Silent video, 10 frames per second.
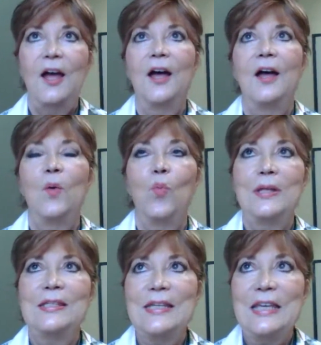
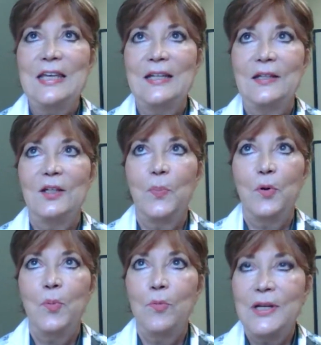Once again, the
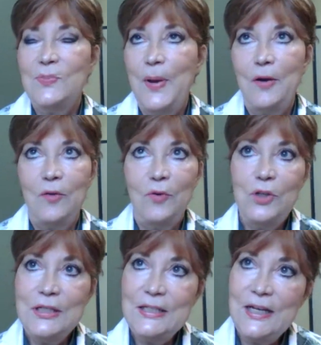purple rice powder, if
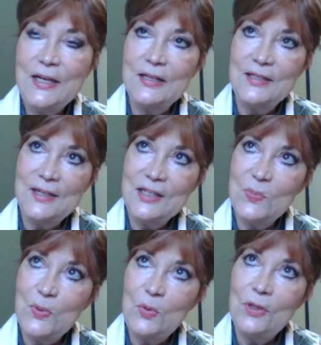you just take a
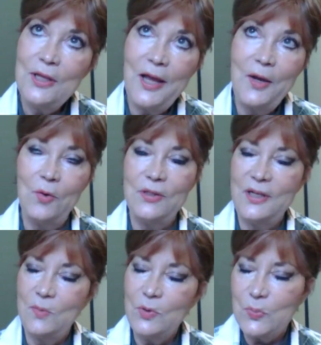teaspoon of that or a
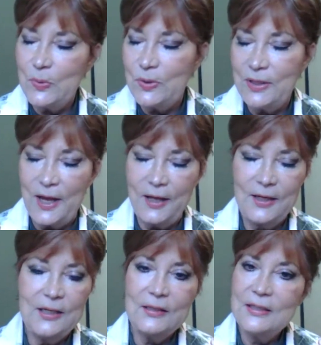tablespoon of
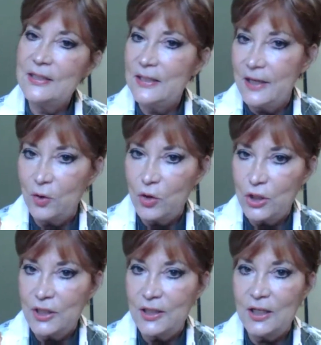that, instant
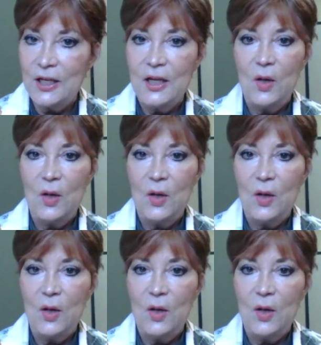energy